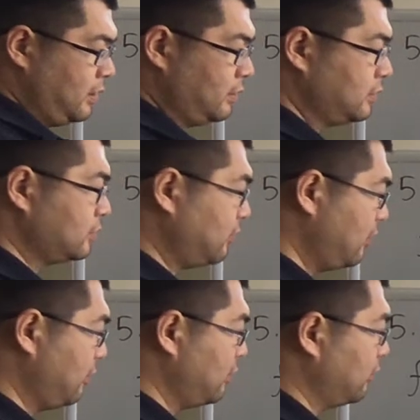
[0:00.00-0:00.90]
There's one
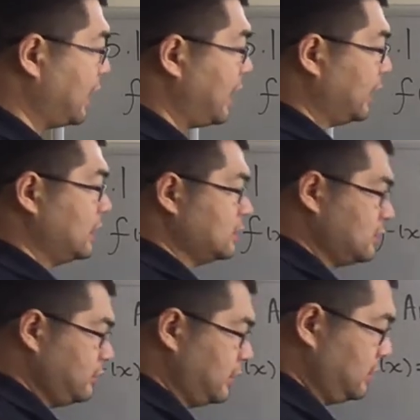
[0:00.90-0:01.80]
way. What I can do
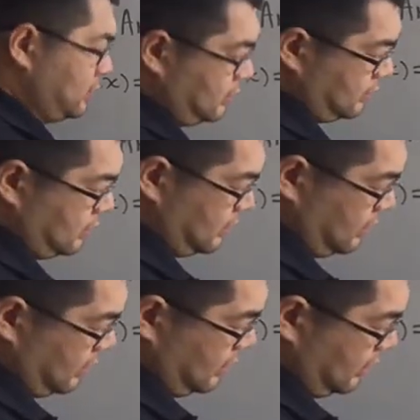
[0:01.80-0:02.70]
is,
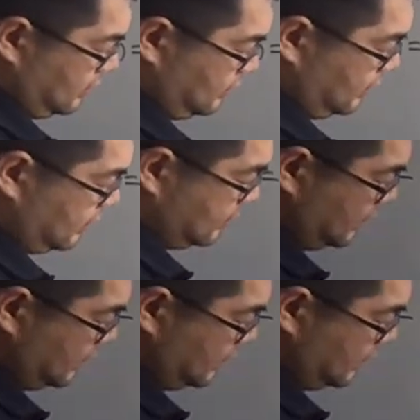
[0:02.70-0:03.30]
as you can see,